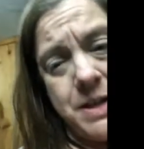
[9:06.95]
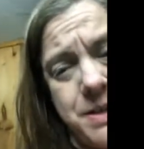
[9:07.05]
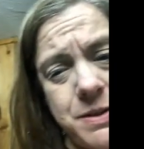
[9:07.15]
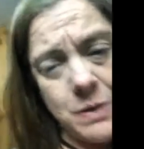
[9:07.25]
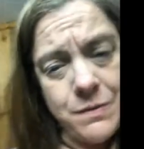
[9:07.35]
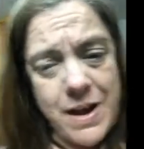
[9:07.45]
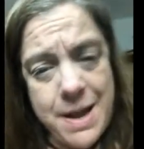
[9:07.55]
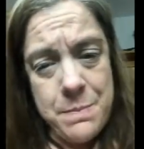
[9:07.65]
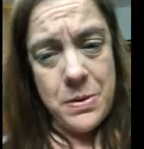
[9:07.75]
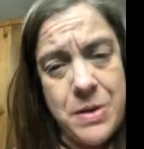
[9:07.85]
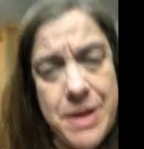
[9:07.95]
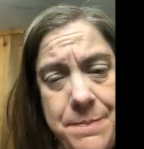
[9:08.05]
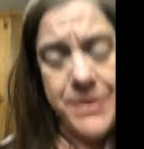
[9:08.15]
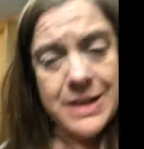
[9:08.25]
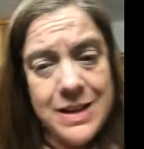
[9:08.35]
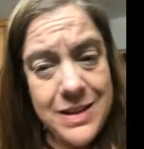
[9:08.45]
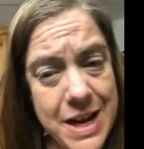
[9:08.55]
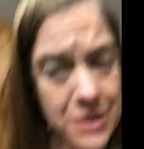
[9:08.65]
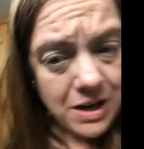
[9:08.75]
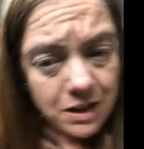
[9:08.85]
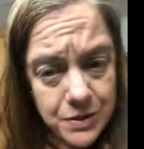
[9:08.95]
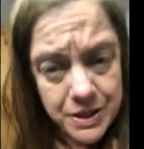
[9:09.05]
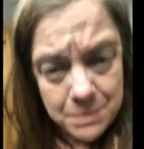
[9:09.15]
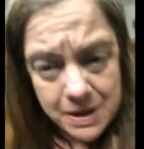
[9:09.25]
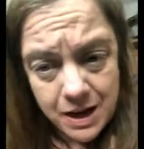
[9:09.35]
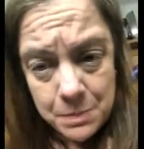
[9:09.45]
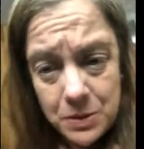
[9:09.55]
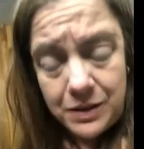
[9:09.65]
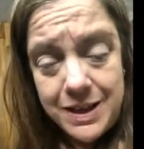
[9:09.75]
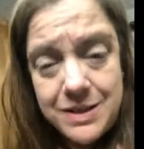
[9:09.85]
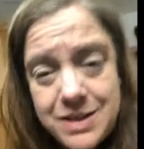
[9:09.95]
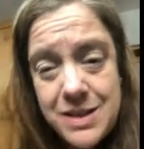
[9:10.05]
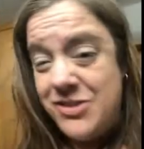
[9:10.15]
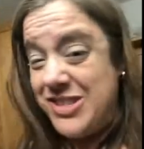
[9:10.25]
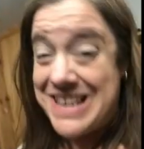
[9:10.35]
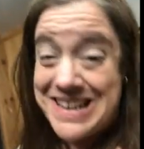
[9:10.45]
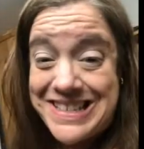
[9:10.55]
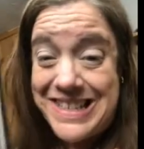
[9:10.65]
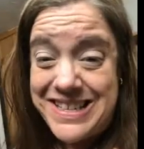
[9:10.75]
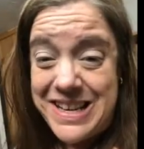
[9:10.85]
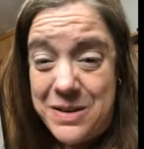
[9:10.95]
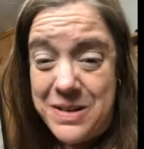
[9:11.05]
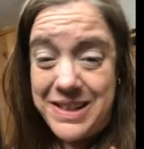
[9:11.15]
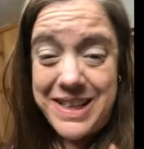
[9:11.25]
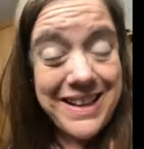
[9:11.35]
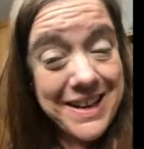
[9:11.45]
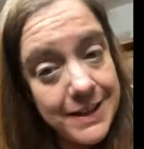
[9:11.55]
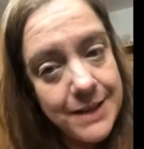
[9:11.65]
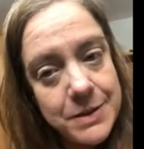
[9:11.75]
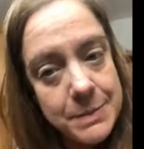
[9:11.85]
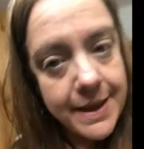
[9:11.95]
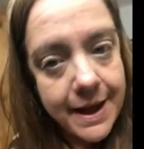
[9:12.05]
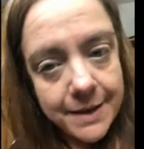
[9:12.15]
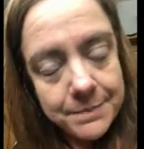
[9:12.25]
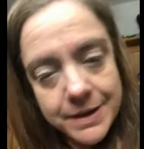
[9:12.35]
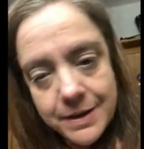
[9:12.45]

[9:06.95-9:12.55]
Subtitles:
So if I put lighter colors on my upper lids, it just kind of stands out and kind of gives me that